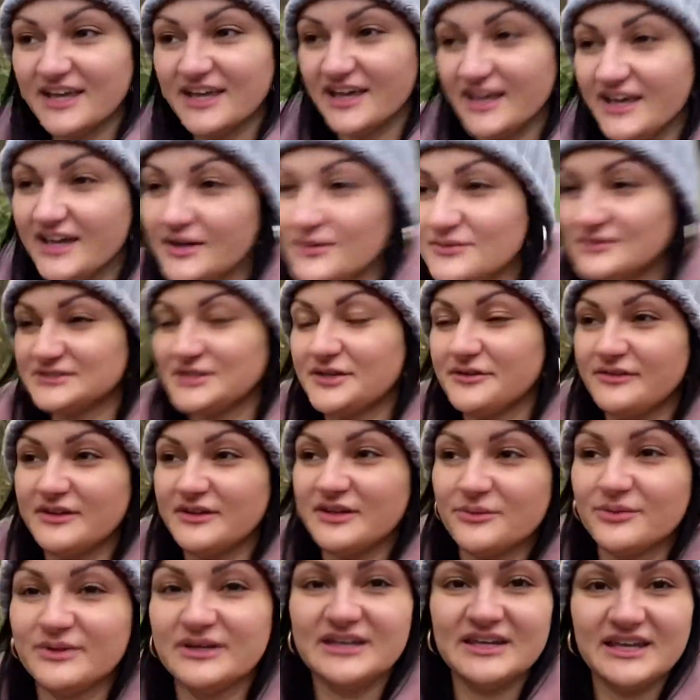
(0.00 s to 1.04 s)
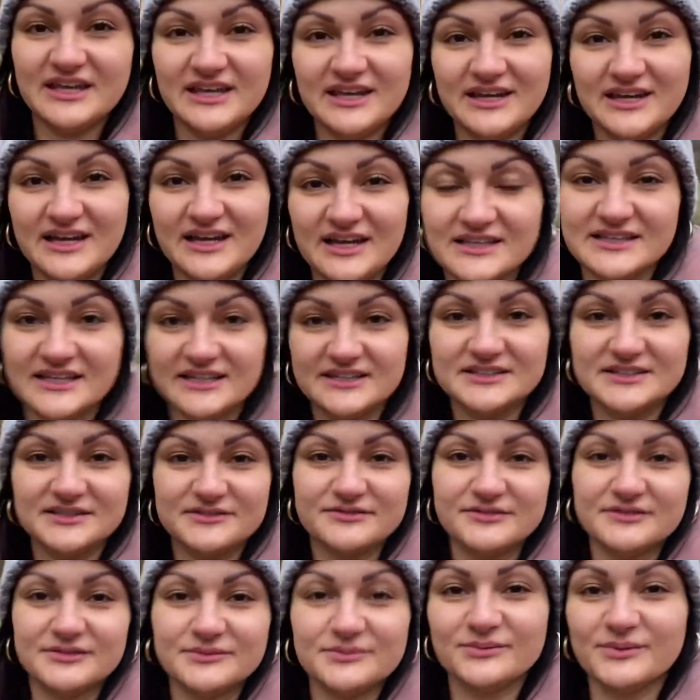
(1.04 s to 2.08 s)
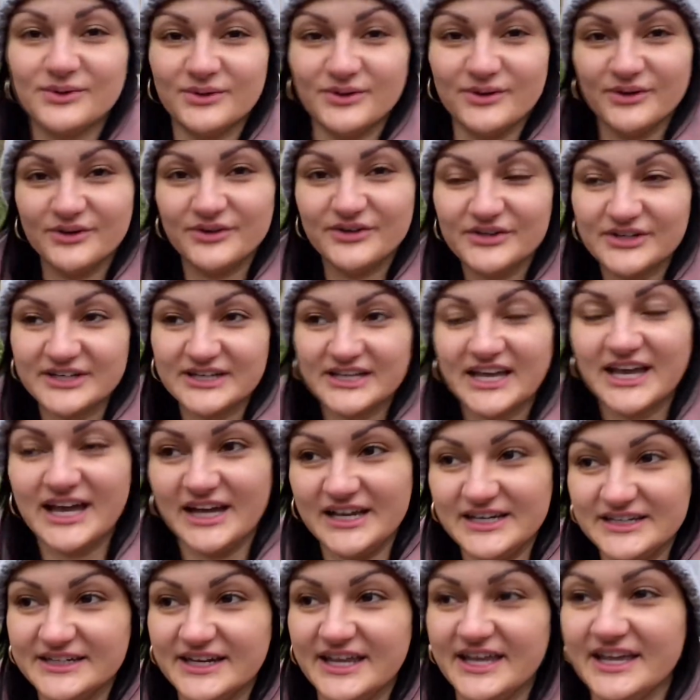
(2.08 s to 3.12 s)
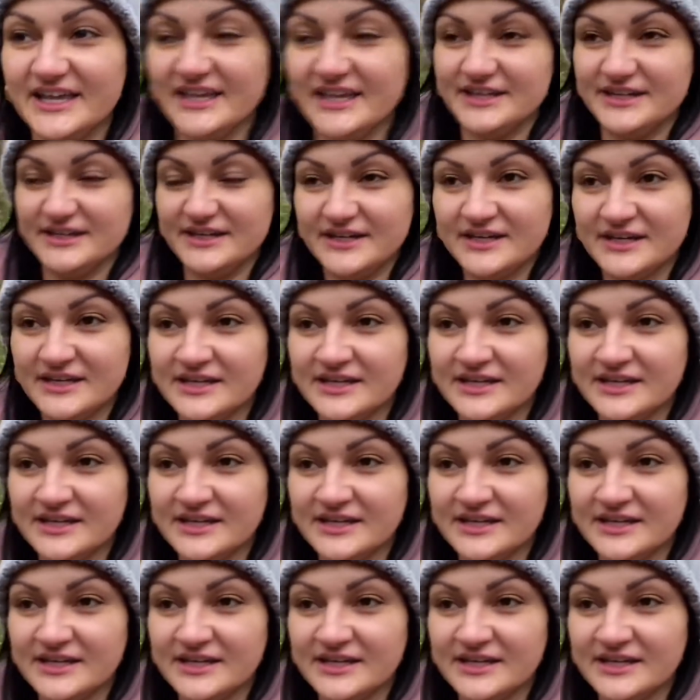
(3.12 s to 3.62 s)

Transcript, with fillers: Um, so I think we're nearly at the end of the walk and then